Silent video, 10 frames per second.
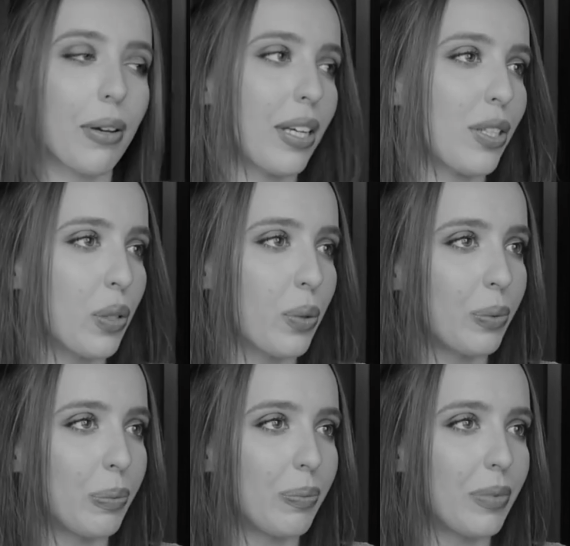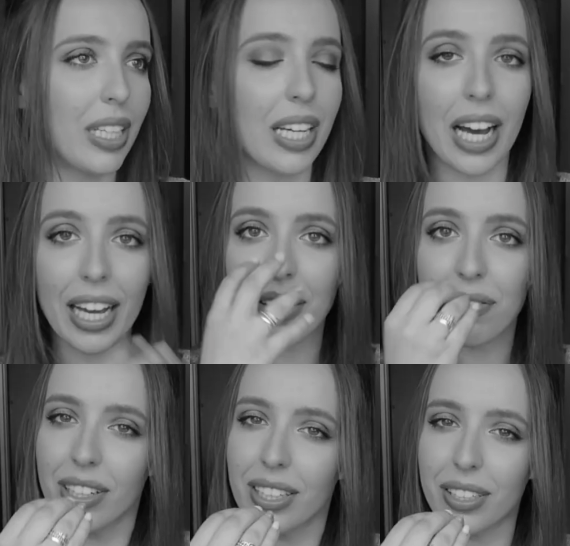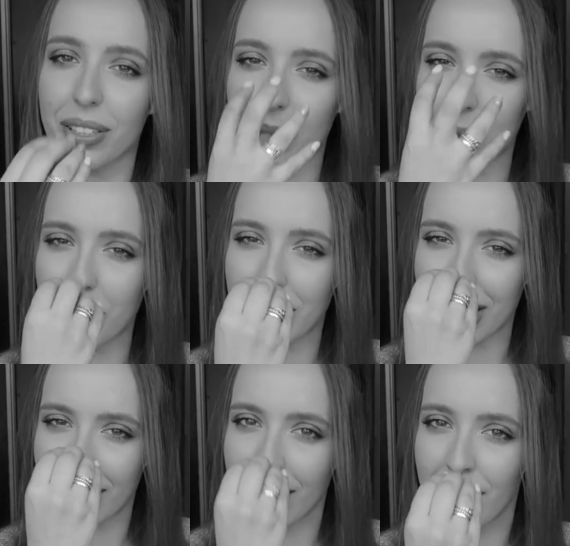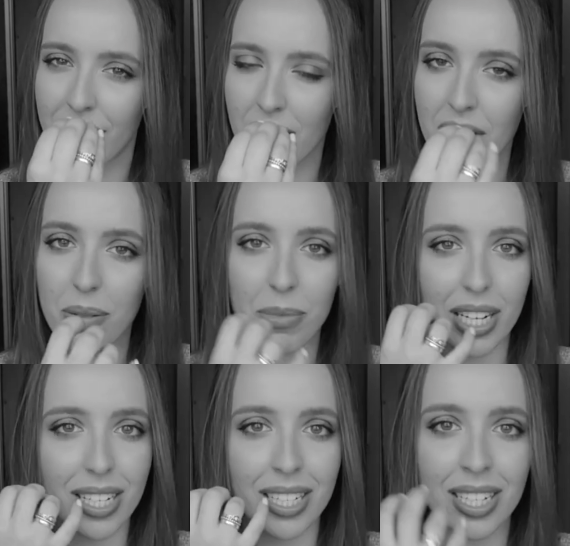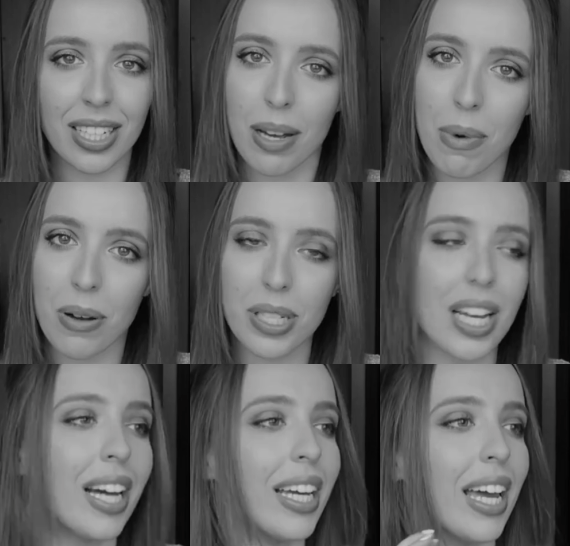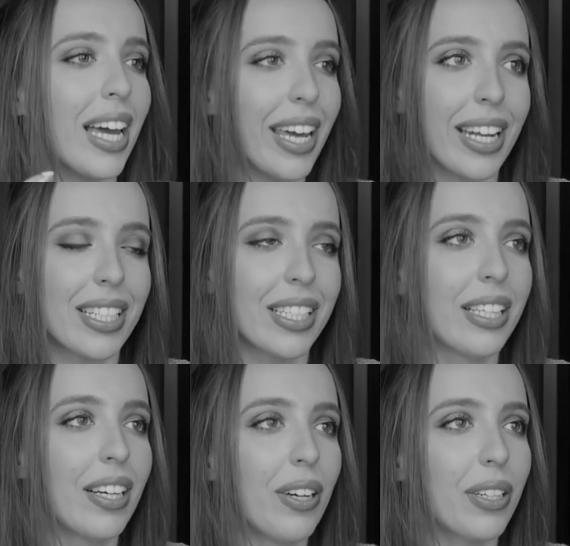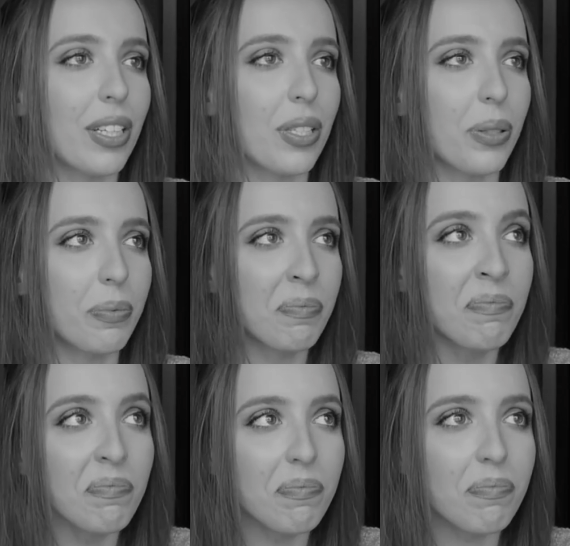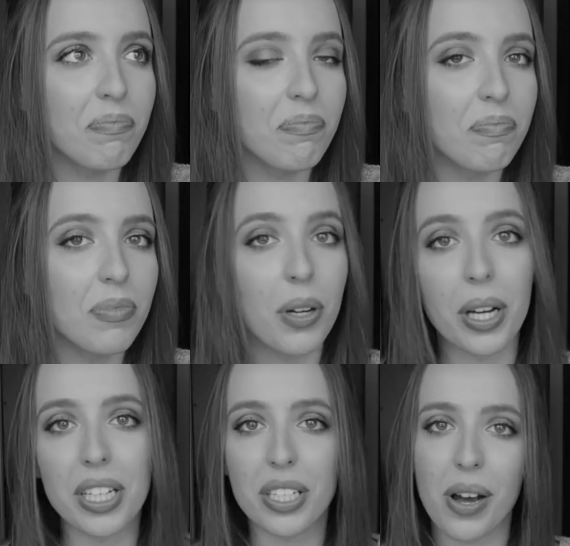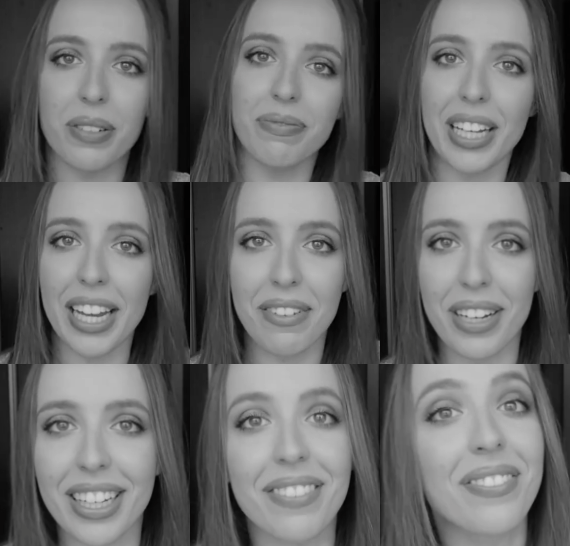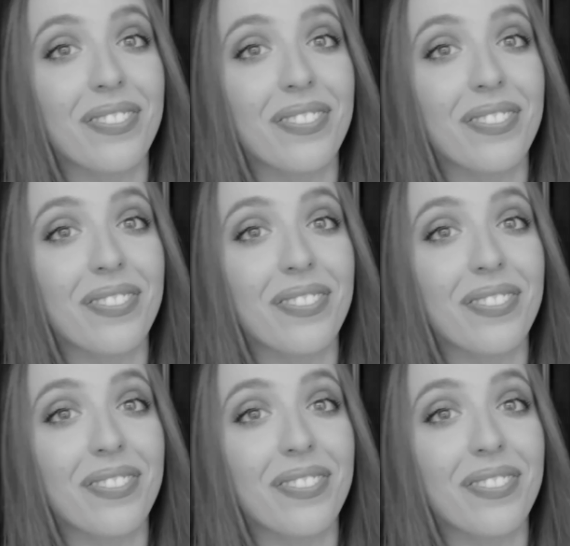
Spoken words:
Okay, so I can feel it, you know, when it's there but it doesn't come out. I hate it. Okay, so okay, it's gone. Anyway,